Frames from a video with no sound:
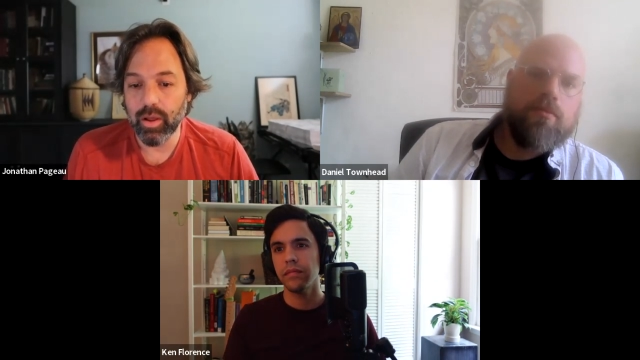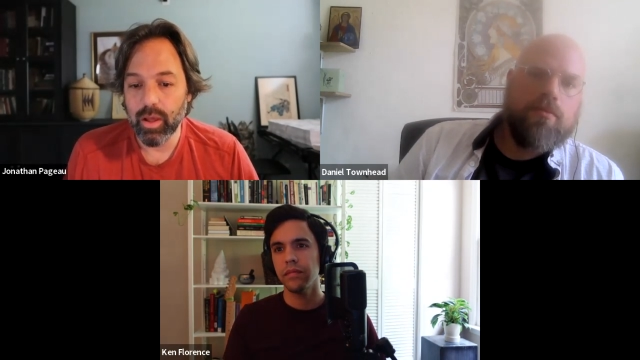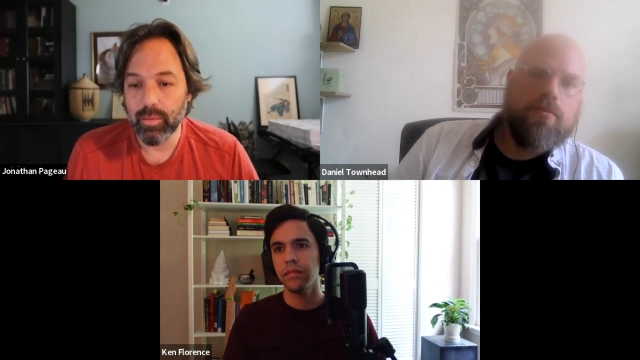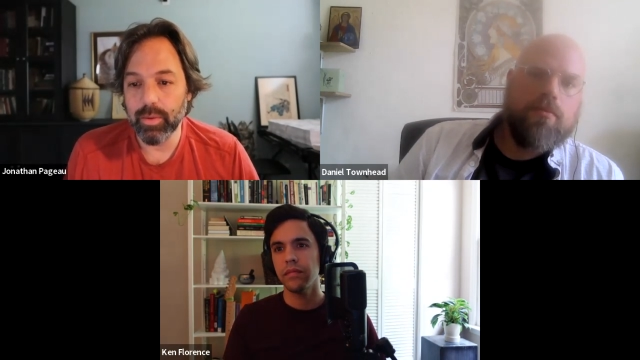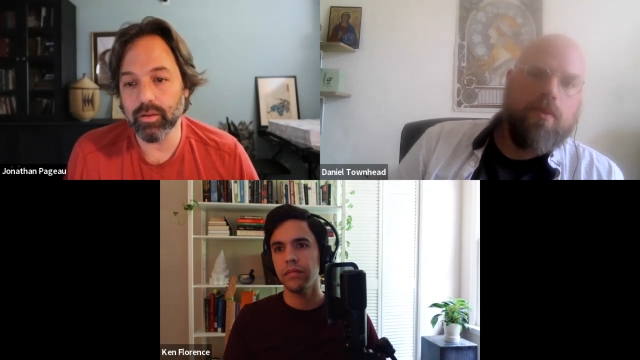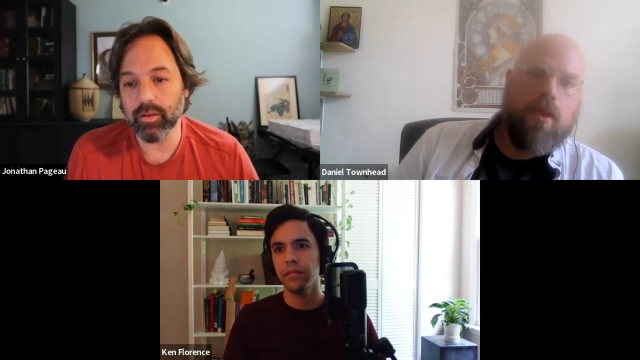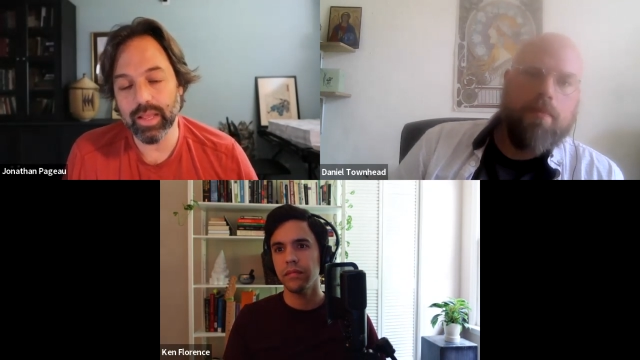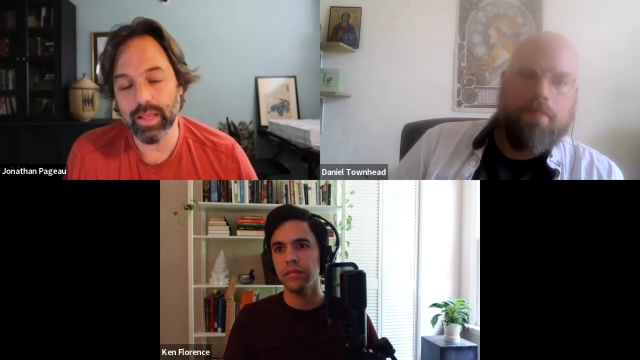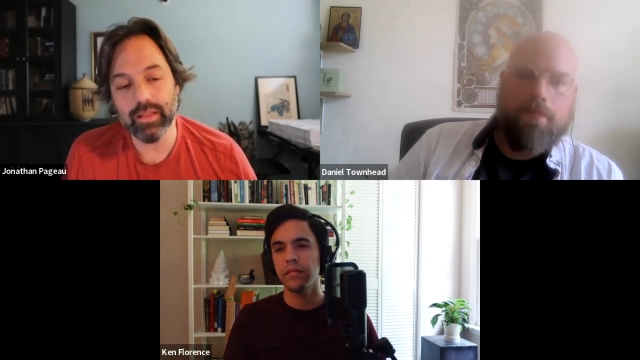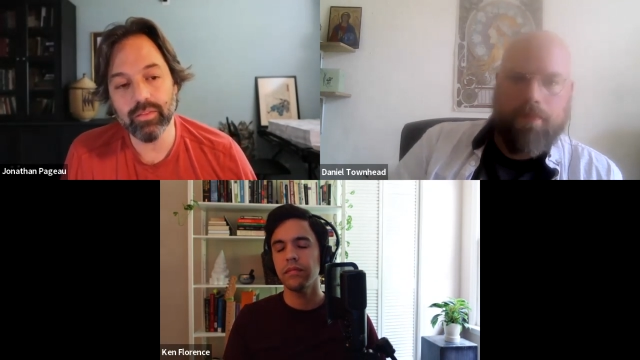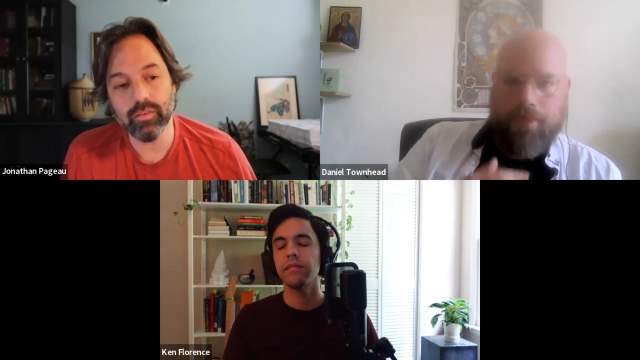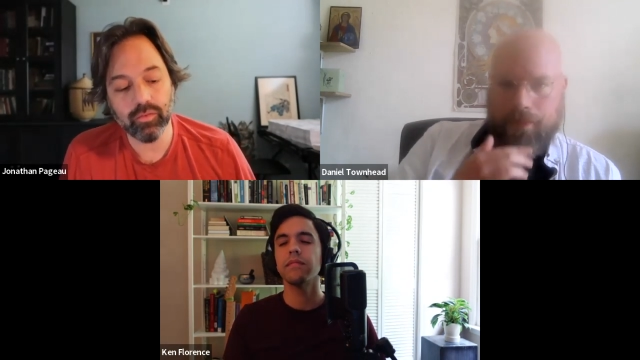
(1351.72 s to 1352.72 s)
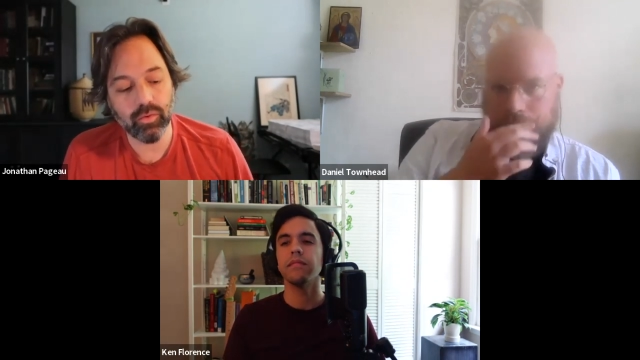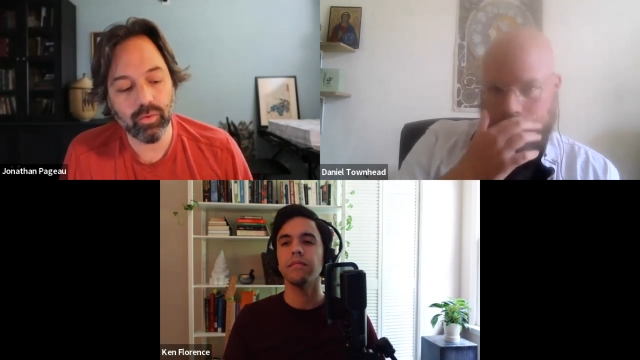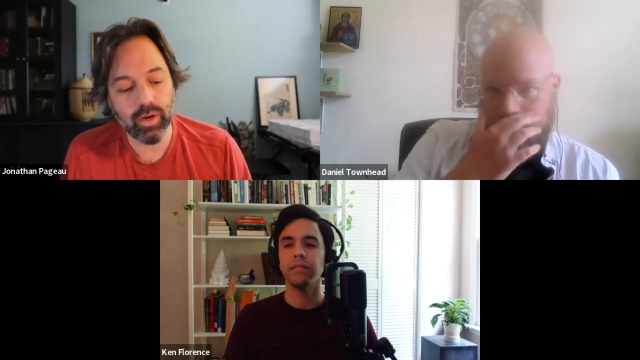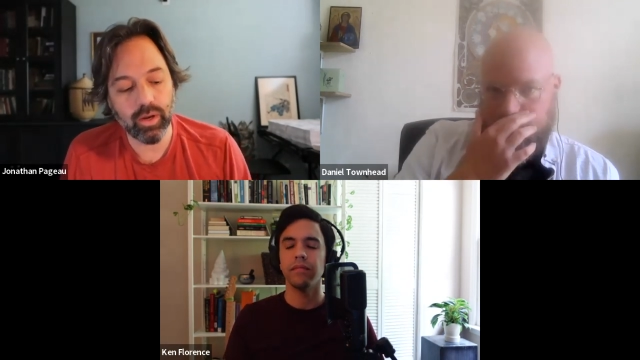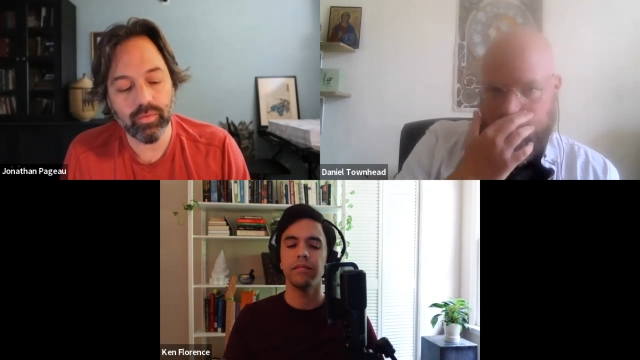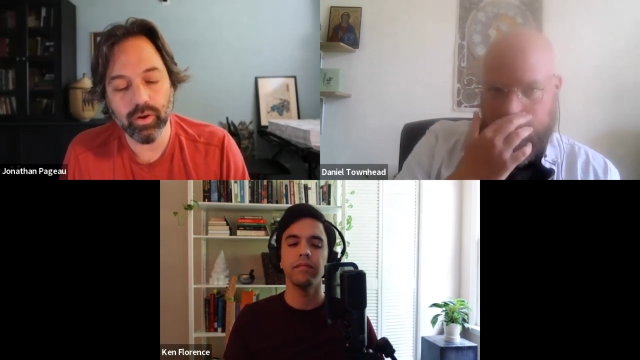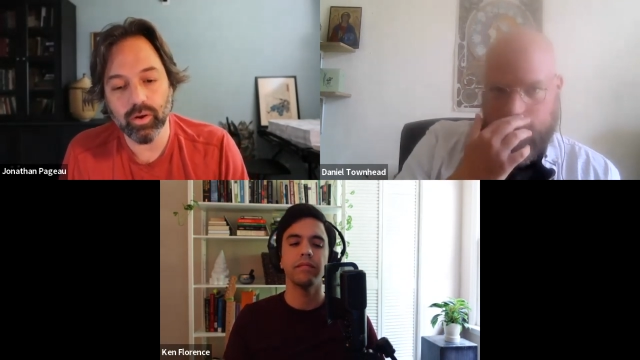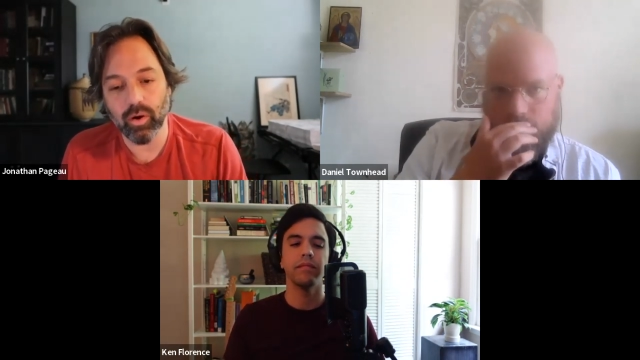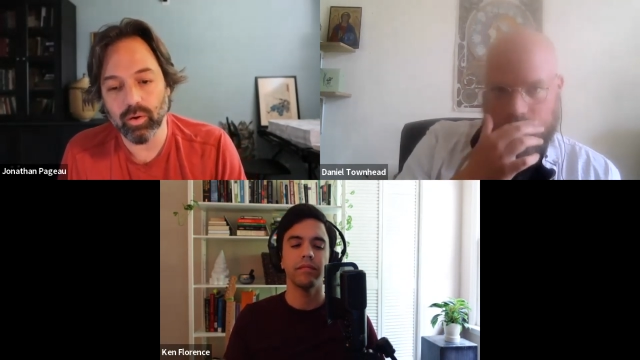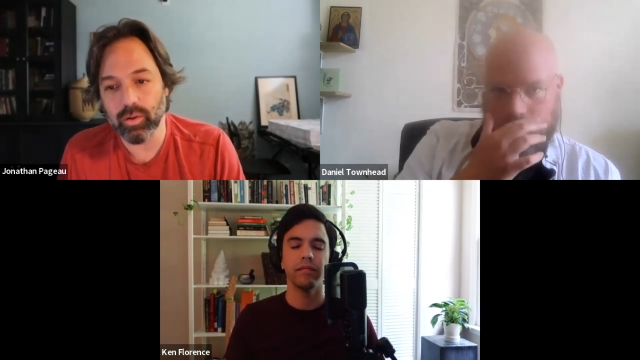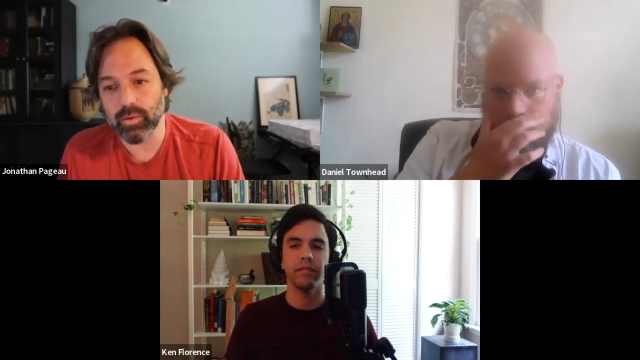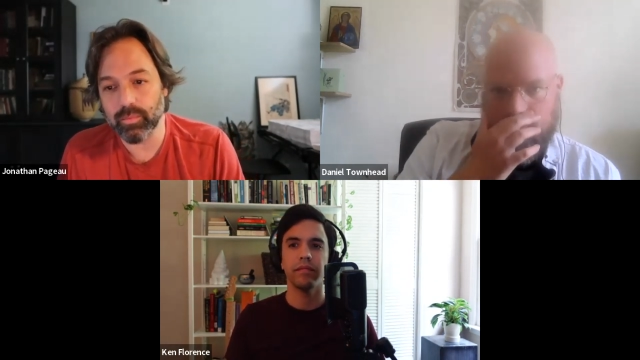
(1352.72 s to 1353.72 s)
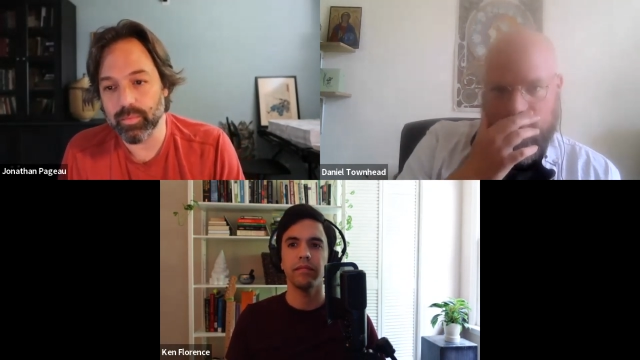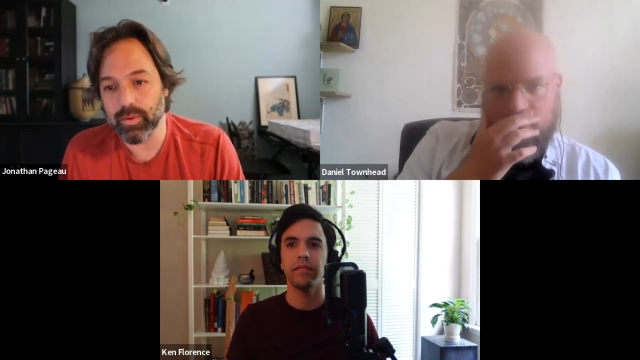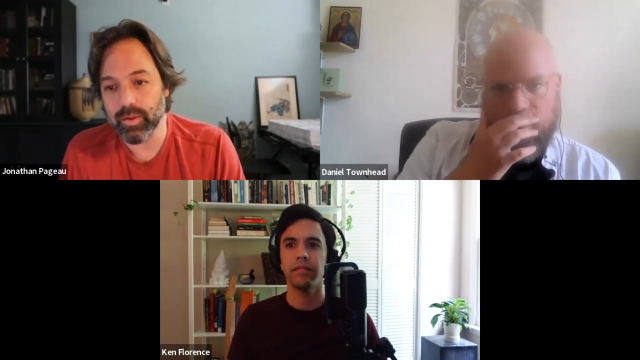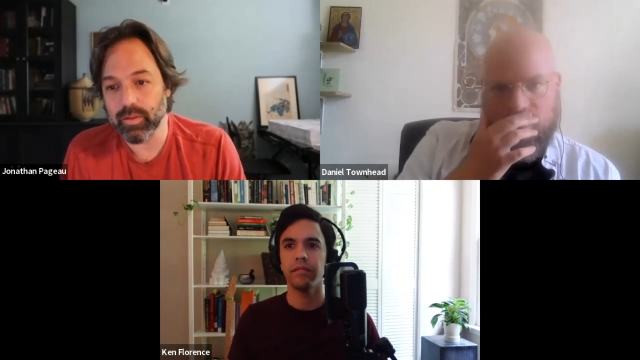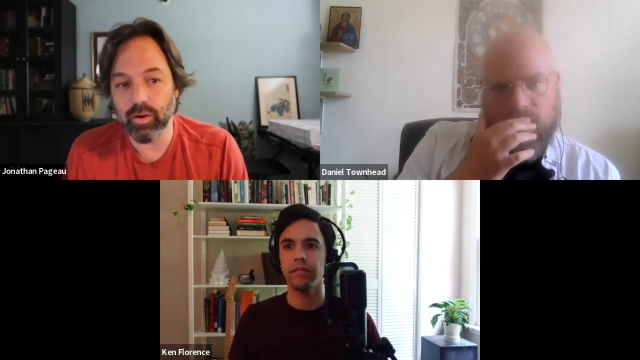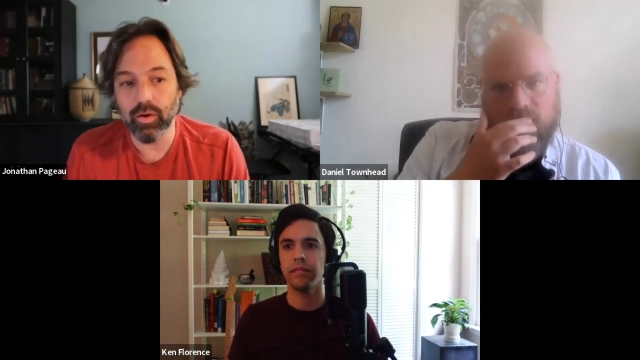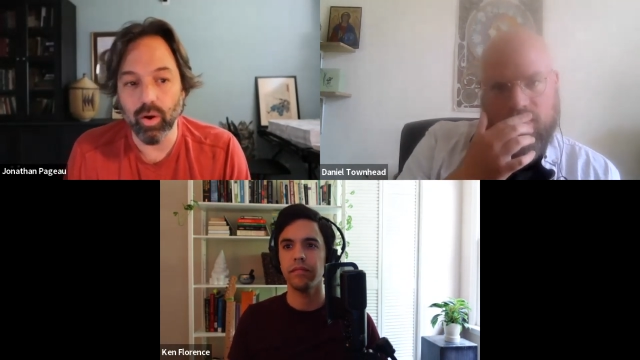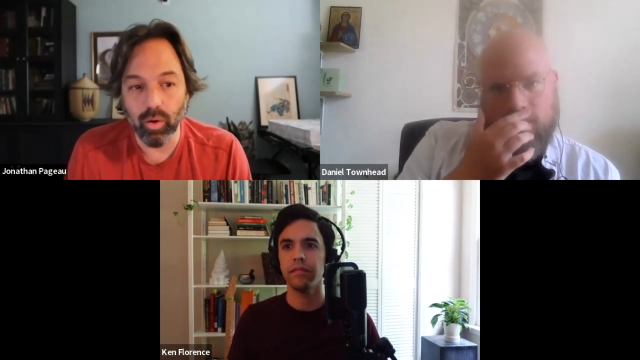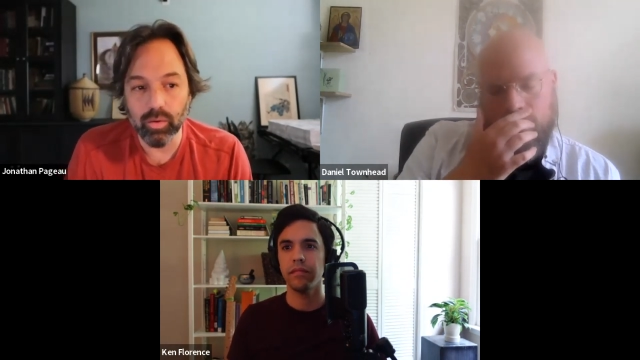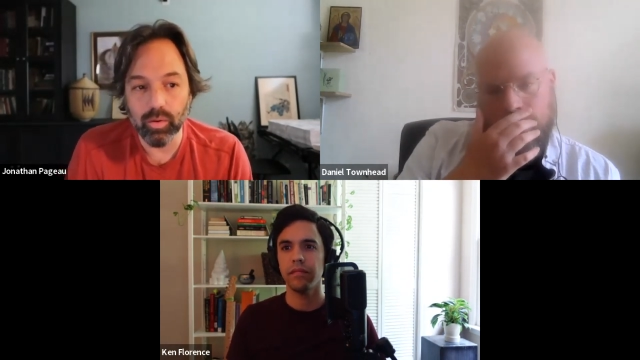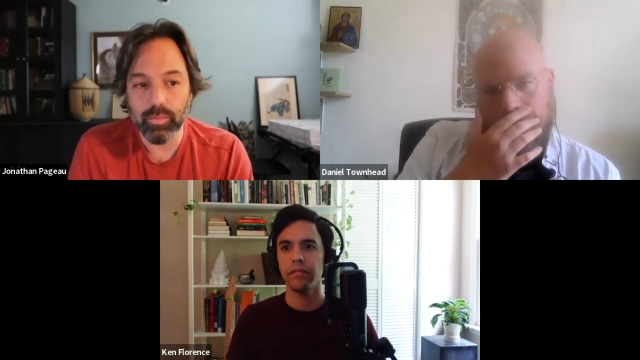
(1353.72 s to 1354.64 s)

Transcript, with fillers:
Speaker 1: because yeah. in the story of the golem, the golem